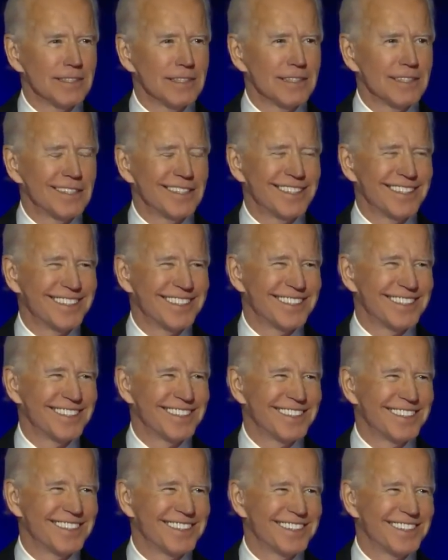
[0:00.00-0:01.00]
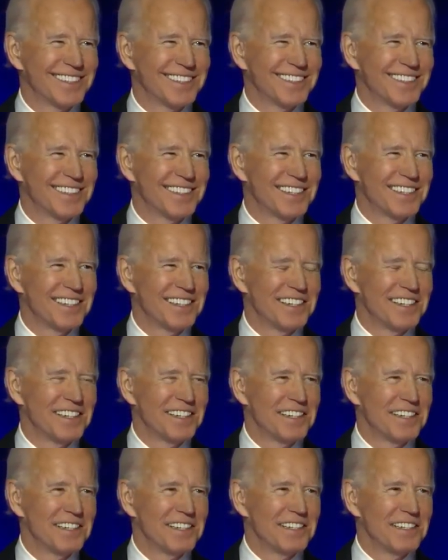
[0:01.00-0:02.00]

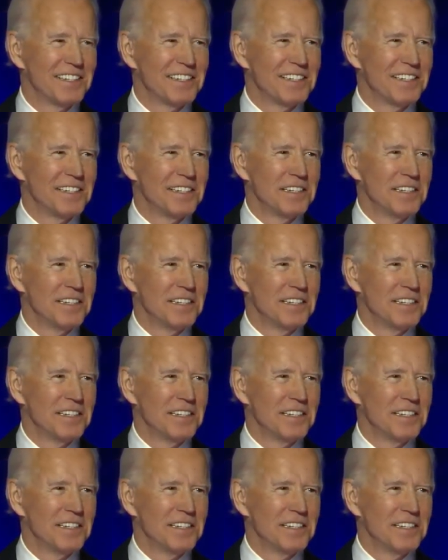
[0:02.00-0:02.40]
No one is speaking in this clip.